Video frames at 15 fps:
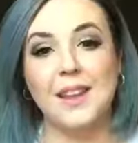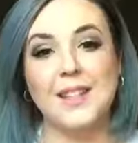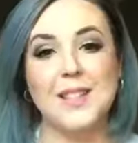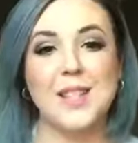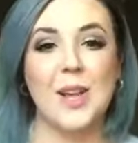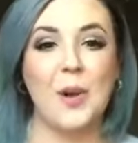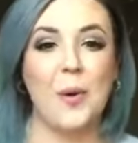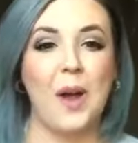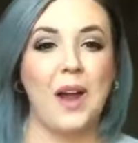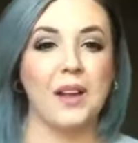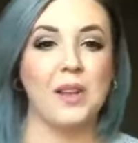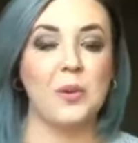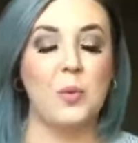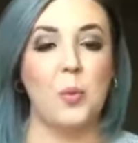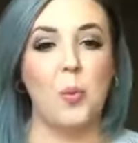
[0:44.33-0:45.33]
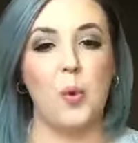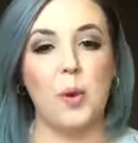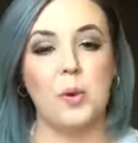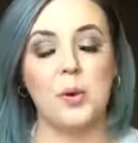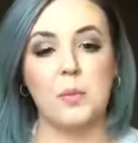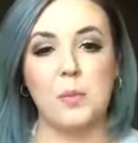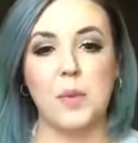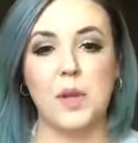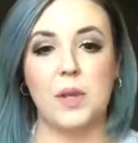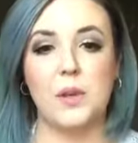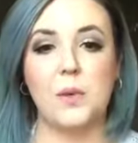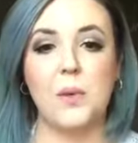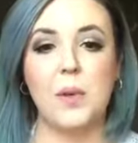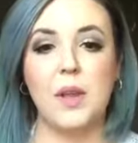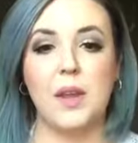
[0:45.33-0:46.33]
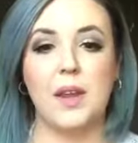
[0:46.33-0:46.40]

so I can welcome you,